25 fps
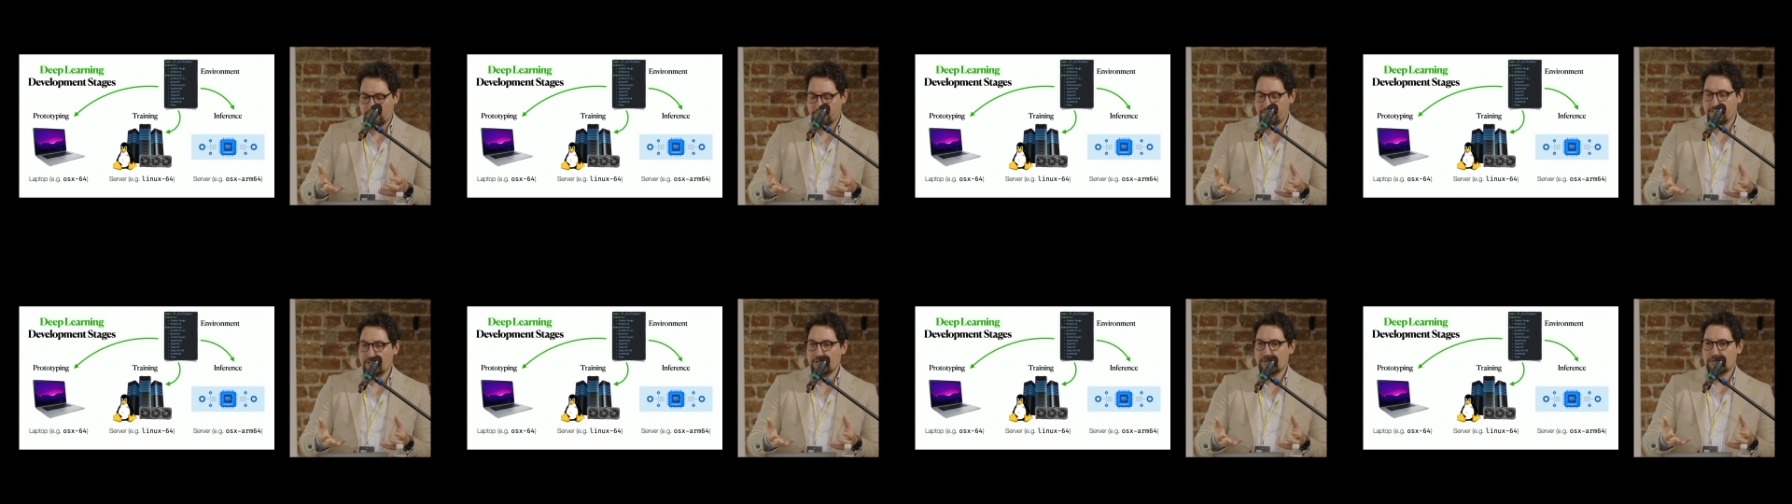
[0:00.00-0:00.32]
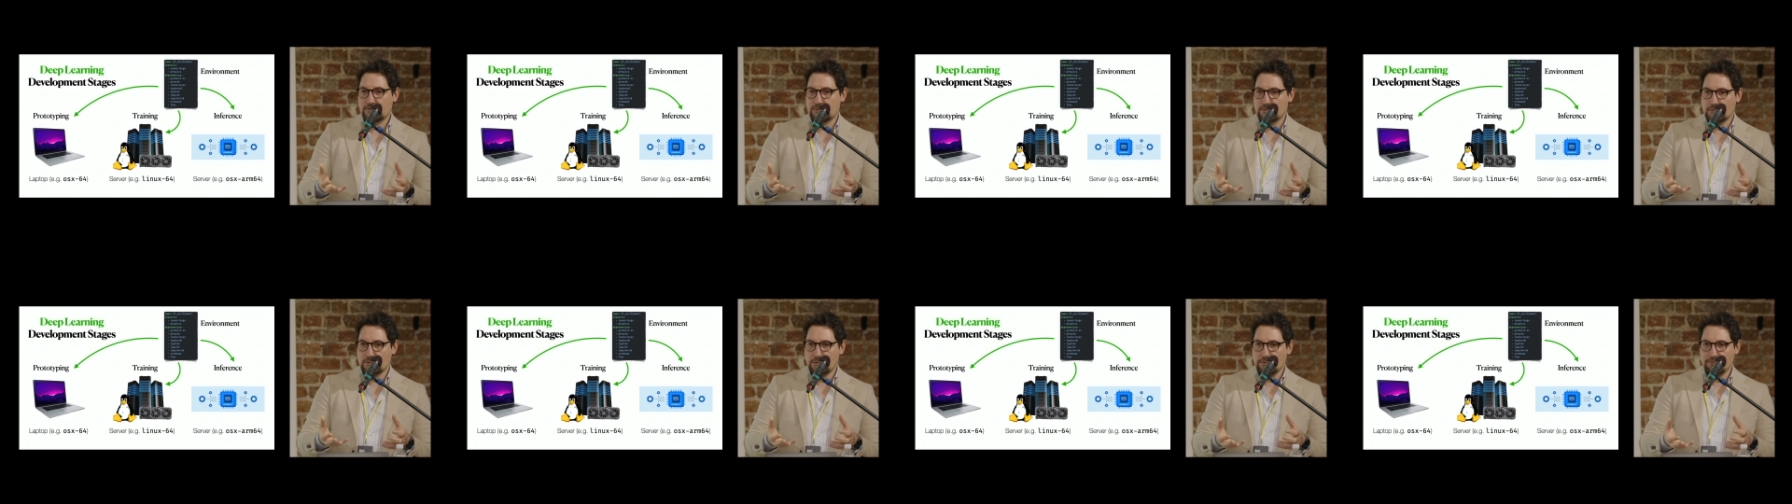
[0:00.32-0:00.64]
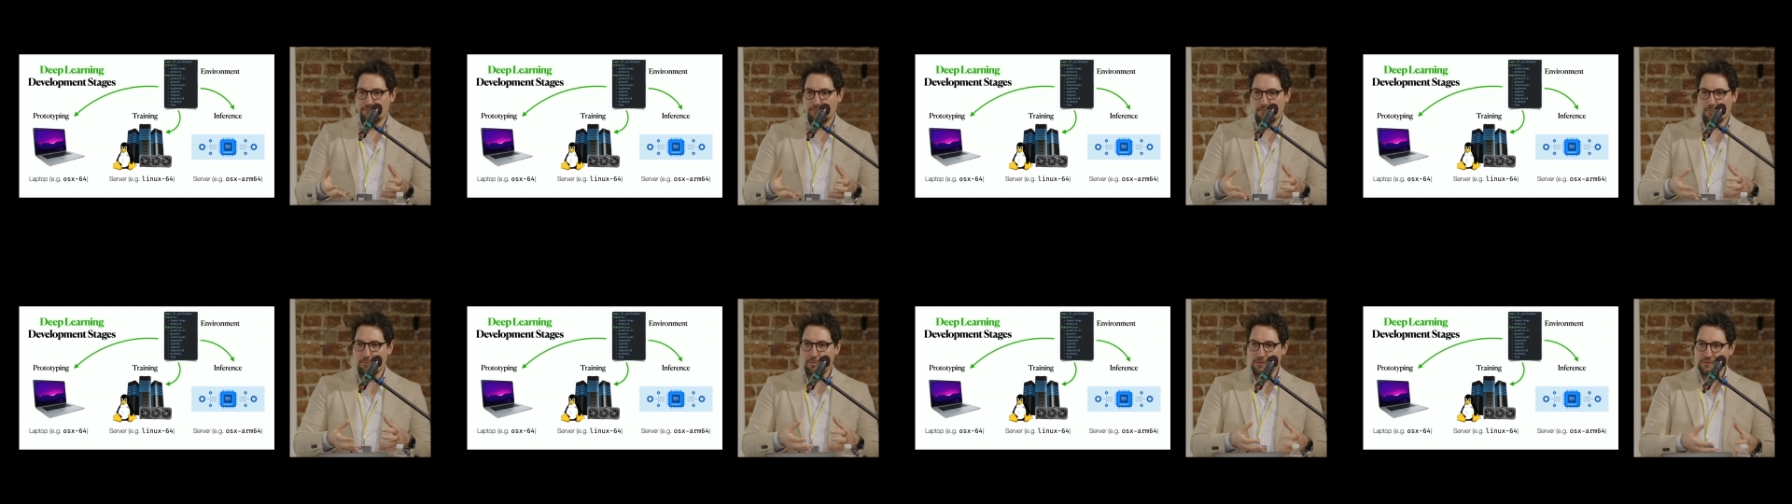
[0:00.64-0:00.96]
first
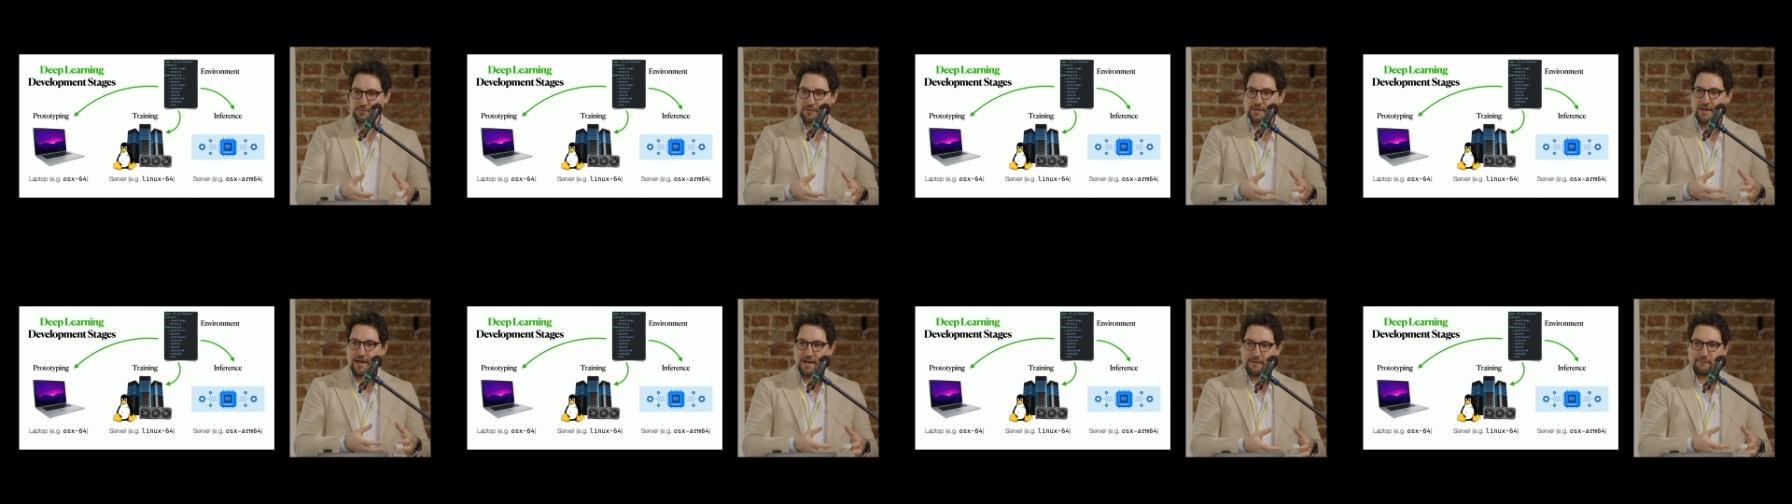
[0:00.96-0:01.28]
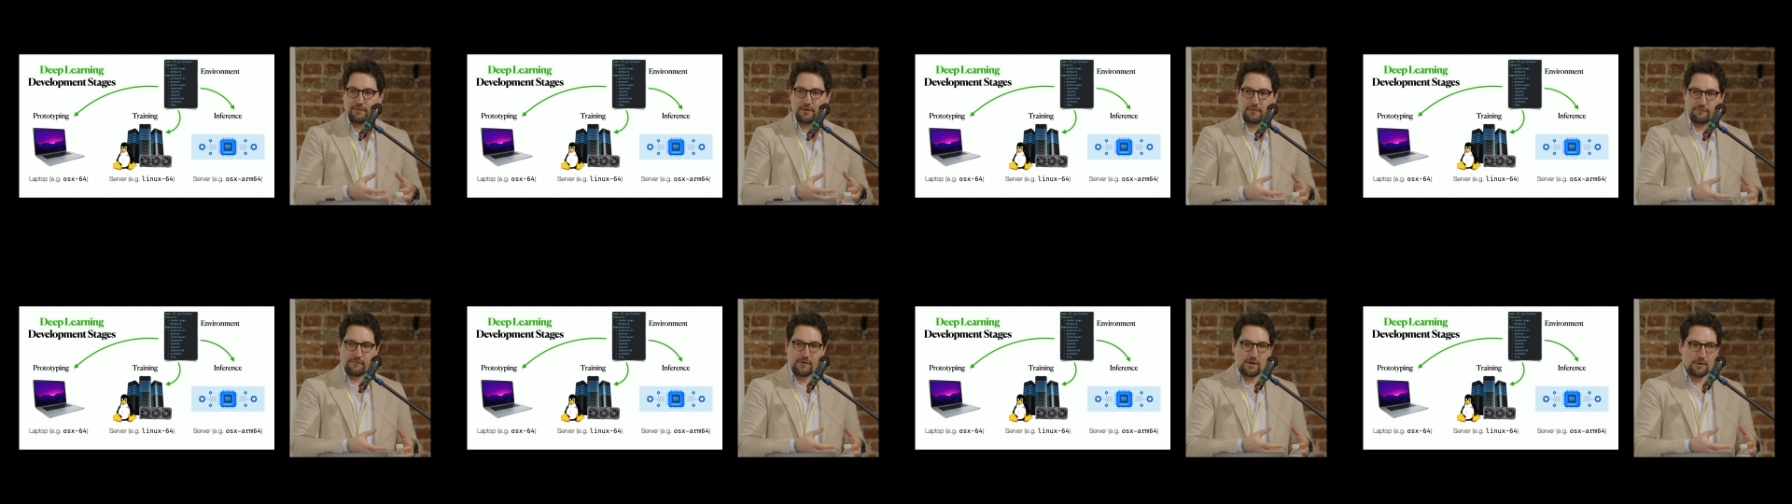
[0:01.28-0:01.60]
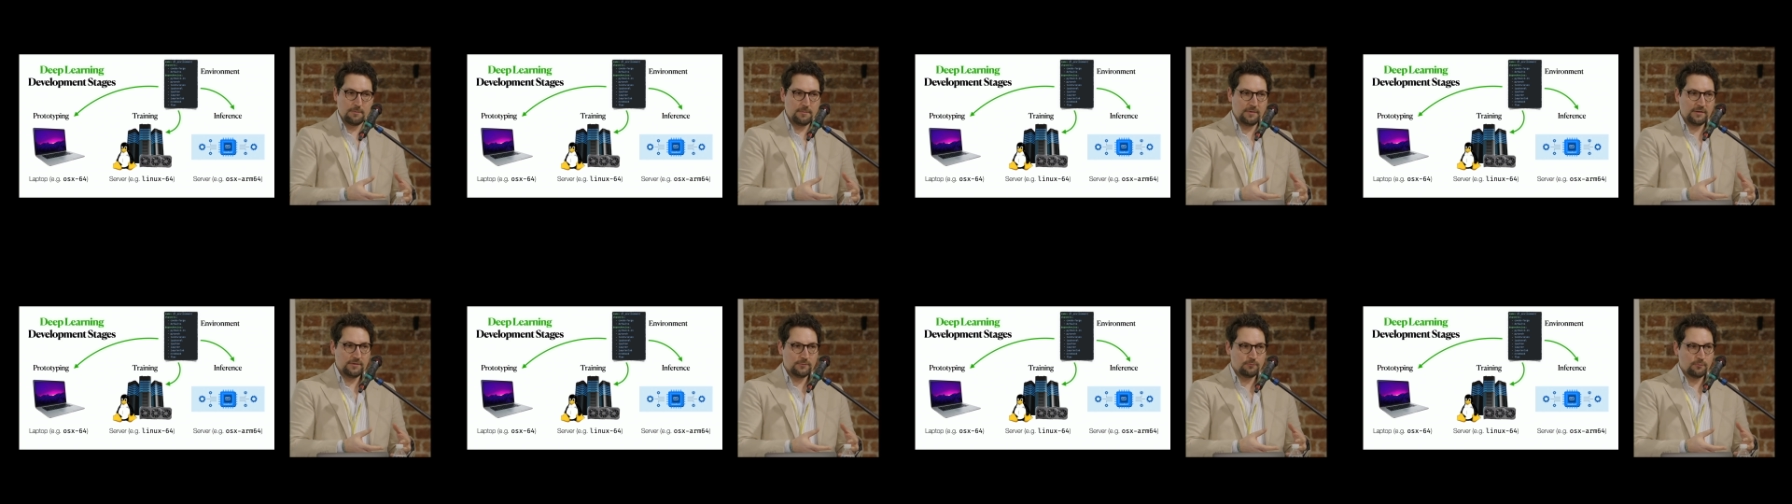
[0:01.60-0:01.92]
off, we want to have an
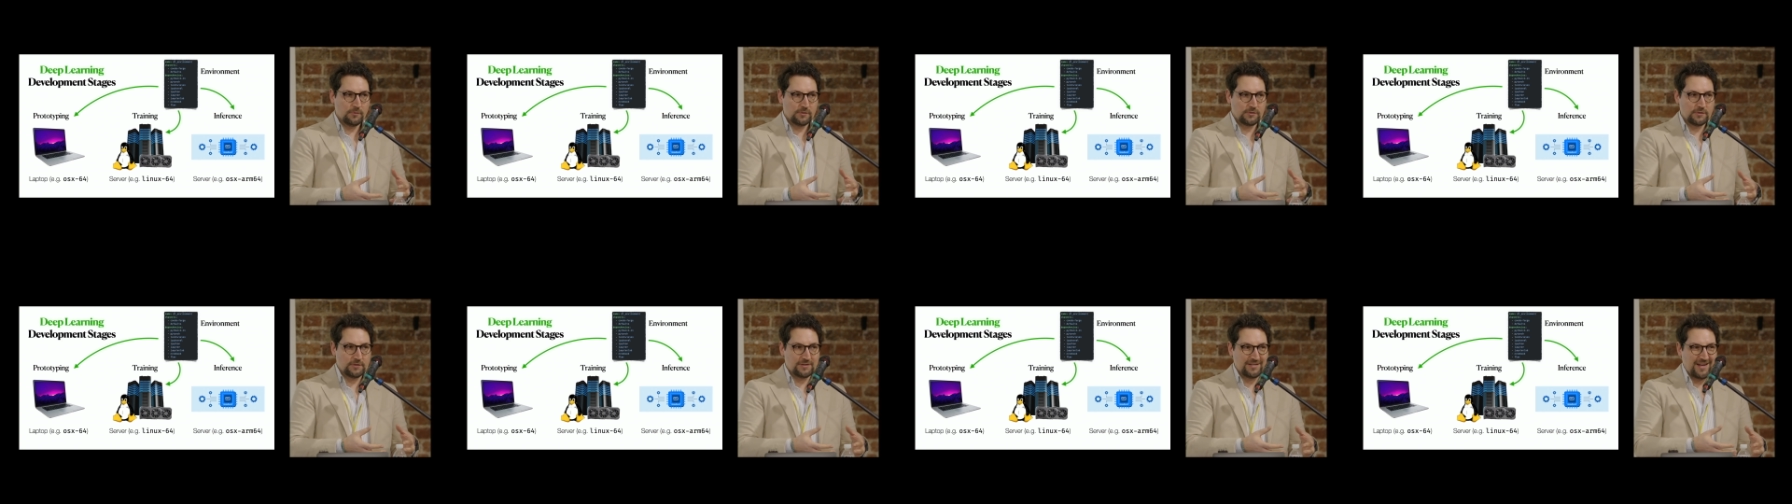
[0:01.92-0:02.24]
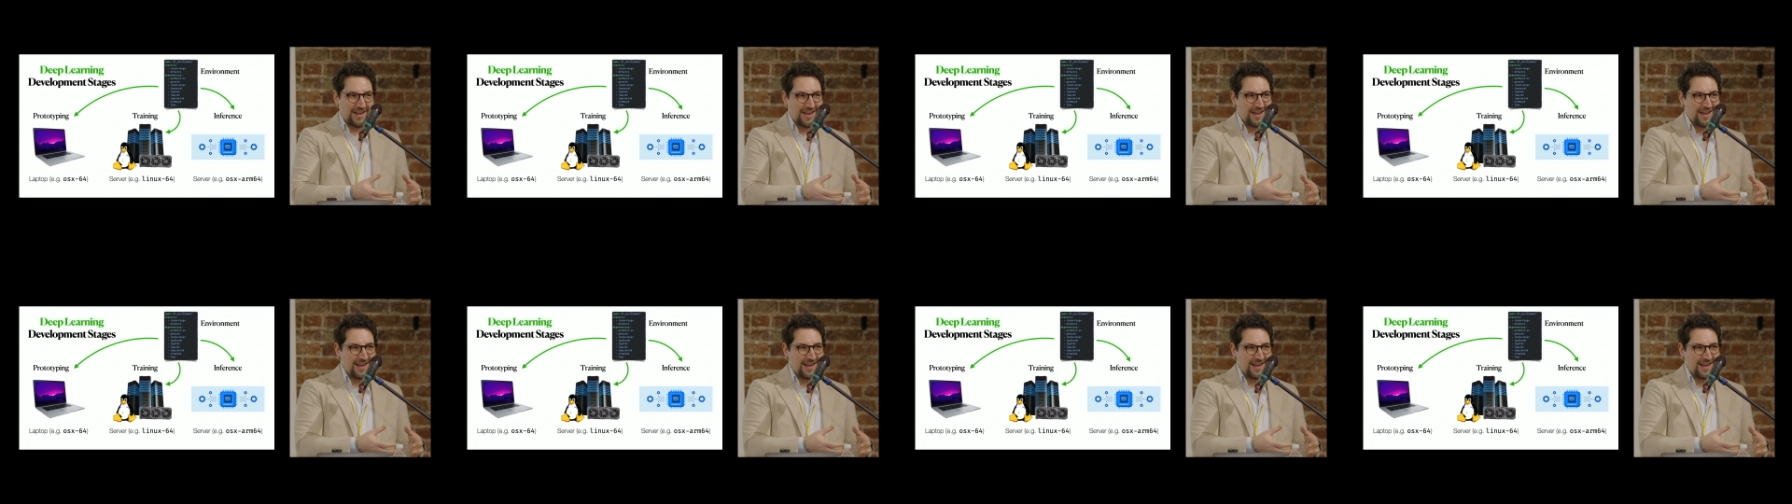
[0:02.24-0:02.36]
environment which is